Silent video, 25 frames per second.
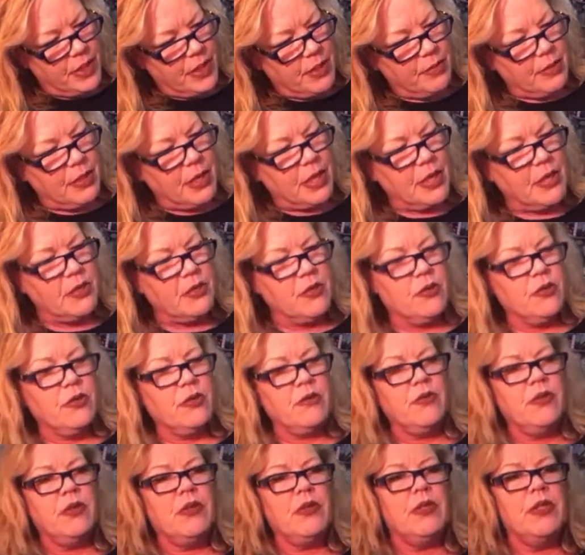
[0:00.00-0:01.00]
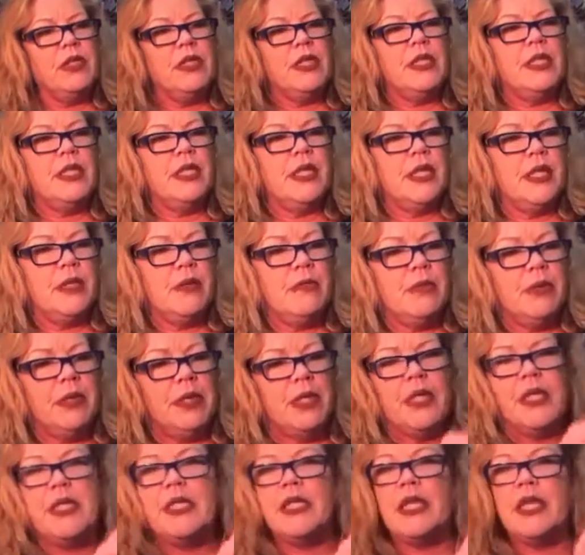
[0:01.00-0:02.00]
I'm not sure if you can see it,
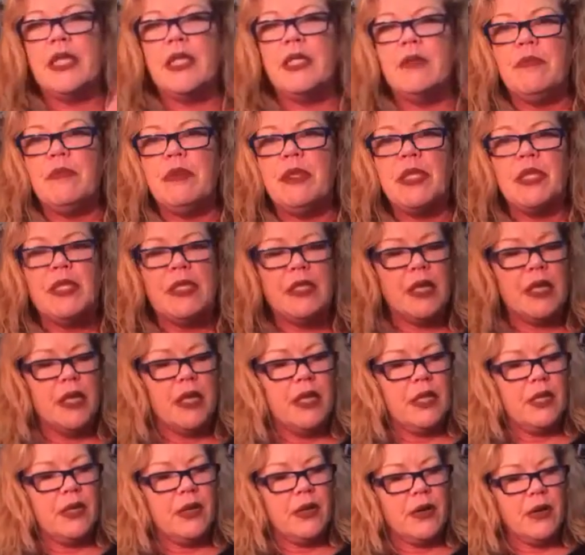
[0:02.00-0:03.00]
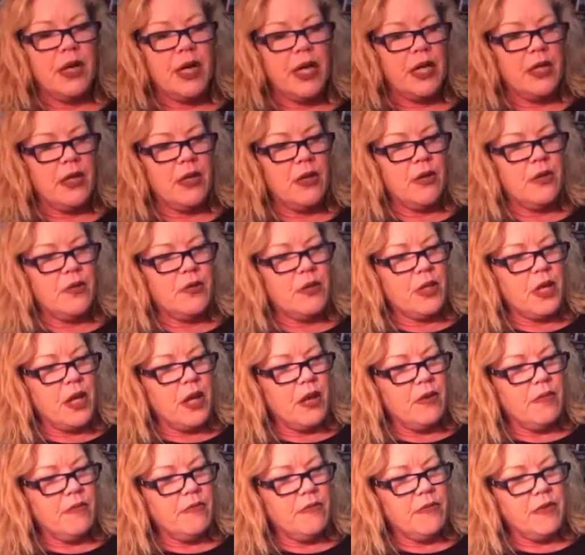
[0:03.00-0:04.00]
but the sentiments on it are hello
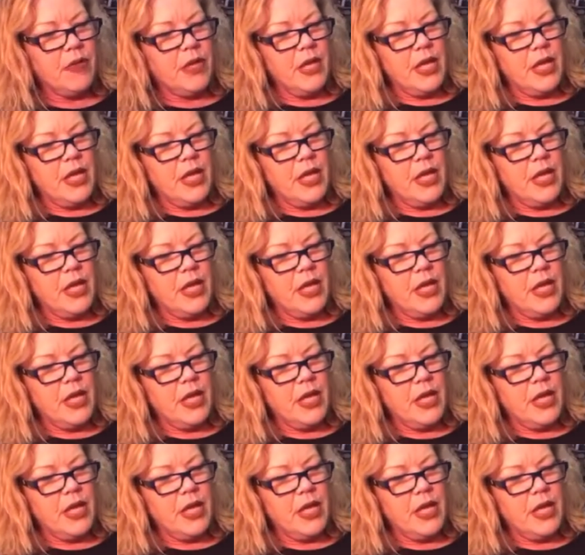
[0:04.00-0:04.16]
love,